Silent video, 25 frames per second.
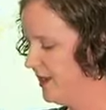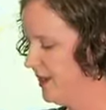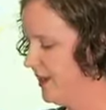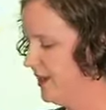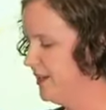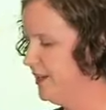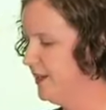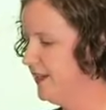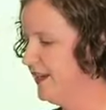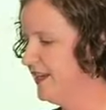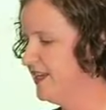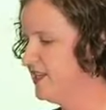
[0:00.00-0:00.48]

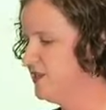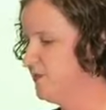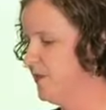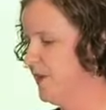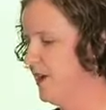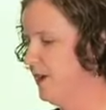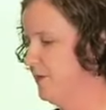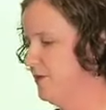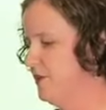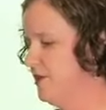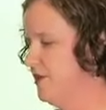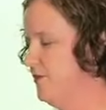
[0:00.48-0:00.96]
And you need to be
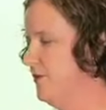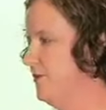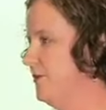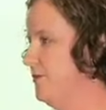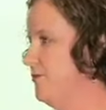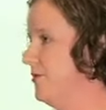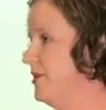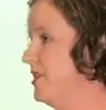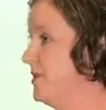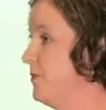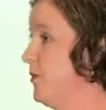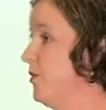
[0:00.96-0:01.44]
able to
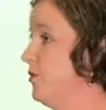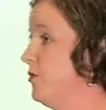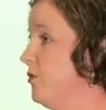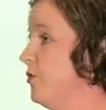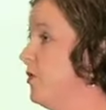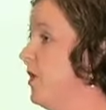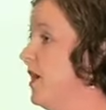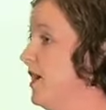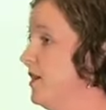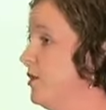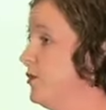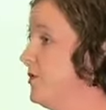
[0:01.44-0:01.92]
respond
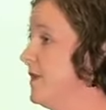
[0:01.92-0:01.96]
quite